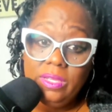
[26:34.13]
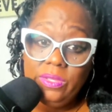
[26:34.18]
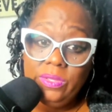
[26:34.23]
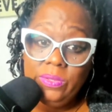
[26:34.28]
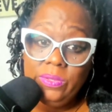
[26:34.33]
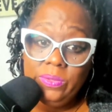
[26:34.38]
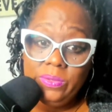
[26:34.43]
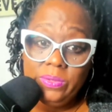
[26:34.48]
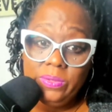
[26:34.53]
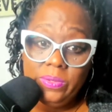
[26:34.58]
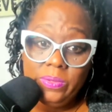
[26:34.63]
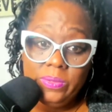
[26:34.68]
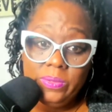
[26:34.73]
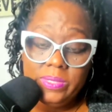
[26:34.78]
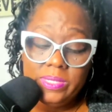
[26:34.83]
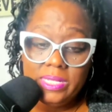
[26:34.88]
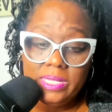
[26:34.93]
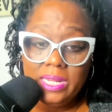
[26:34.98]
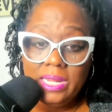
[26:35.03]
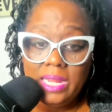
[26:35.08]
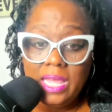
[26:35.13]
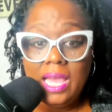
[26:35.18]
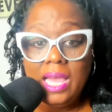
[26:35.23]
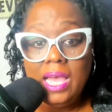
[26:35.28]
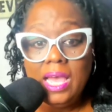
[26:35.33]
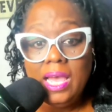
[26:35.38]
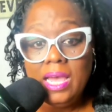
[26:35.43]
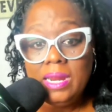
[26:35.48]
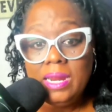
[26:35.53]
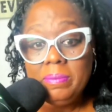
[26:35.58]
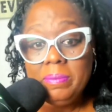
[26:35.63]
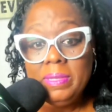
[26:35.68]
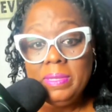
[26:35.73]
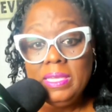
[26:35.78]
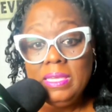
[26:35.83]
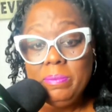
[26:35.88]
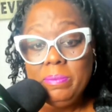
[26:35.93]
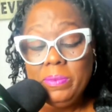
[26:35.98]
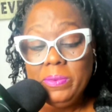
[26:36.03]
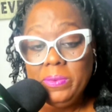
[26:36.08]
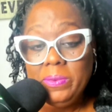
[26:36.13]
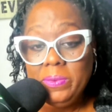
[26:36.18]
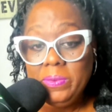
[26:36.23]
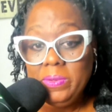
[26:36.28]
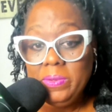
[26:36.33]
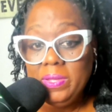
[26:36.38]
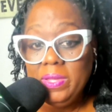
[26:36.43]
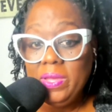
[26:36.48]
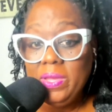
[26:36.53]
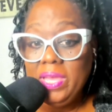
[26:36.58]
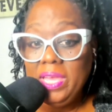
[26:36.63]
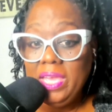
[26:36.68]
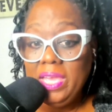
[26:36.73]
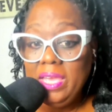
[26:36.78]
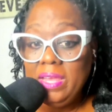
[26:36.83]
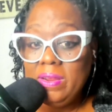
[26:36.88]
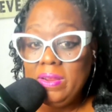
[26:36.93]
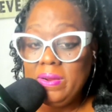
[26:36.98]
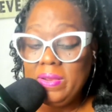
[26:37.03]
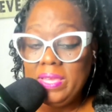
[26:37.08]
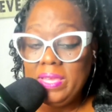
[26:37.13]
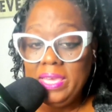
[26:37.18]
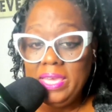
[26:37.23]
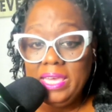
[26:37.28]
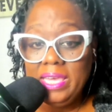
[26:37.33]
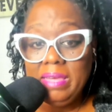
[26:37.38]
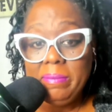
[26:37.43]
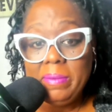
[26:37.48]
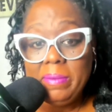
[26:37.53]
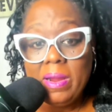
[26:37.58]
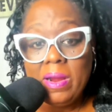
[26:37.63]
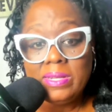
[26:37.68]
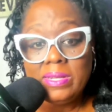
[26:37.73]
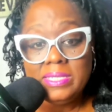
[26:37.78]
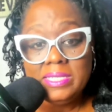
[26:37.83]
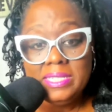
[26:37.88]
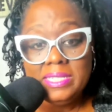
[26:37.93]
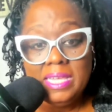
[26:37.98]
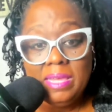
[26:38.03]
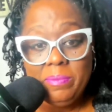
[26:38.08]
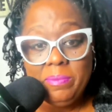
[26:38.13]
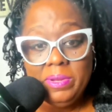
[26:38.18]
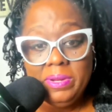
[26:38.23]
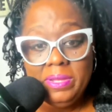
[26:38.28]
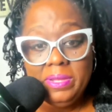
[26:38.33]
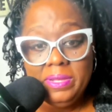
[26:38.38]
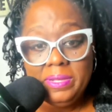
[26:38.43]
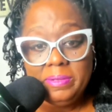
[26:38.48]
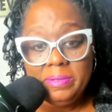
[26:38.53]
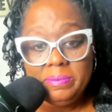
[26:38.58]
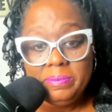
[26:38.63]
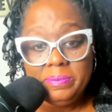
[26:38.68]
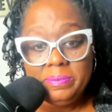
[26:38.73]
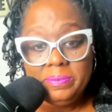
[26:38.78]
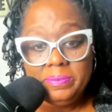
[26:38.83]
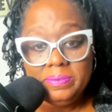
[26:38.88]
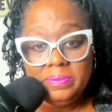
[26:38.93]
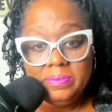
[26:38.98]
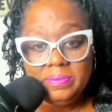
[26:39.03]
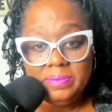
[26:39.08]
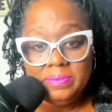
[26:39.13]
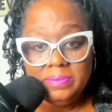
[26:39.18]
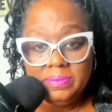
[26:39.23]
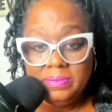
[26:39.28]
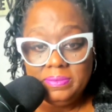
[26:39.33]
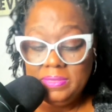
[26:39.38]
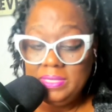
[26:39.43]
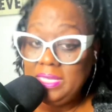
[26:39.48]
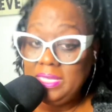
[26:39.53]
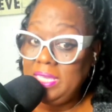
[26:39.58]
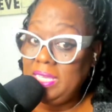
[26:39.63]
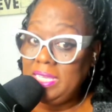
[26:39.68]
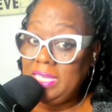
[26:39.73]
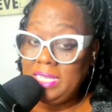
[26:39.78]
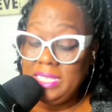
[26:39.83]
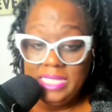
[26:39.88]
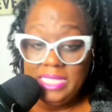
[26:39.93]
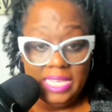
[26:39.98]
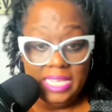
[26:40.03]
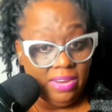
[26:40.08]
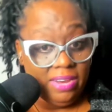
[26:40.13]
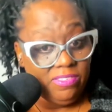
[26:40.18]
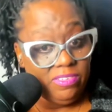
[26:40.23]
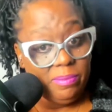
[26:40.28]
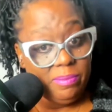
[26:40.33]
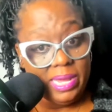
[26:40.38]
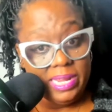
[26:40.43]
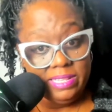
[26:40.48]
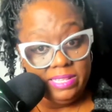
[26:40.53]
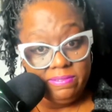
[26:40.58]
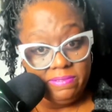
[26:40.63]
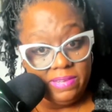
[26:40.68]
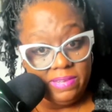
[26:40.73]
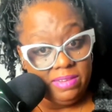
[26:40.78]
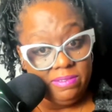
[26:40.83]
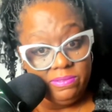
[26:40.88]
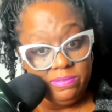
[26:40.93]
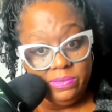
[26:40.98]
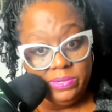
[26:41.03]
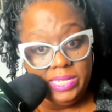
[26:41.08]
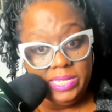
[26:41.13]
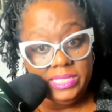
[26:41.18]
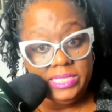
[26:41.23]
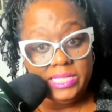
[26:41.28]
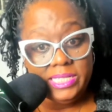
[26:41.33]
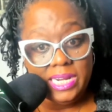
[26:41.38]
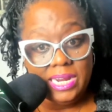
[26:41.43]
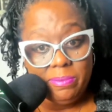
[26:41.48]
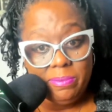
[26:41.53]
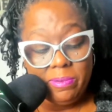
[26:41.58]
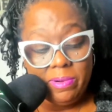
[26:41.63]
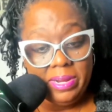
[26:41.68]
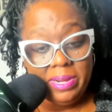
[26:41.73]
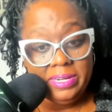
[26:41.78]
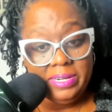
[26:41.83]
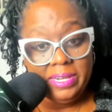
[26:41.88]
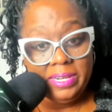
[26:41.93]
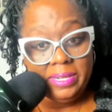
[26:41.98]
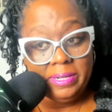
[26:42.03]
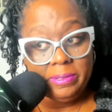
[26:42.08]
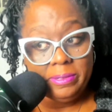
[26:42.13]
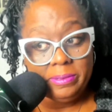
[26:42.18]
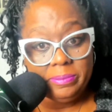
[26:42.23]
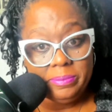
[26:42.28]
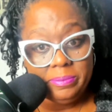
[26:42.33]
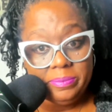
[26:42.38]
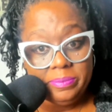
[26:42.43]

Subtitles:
you'll notice a lot of people in her camp are stepping up. Because everybody's fighting for their job right now.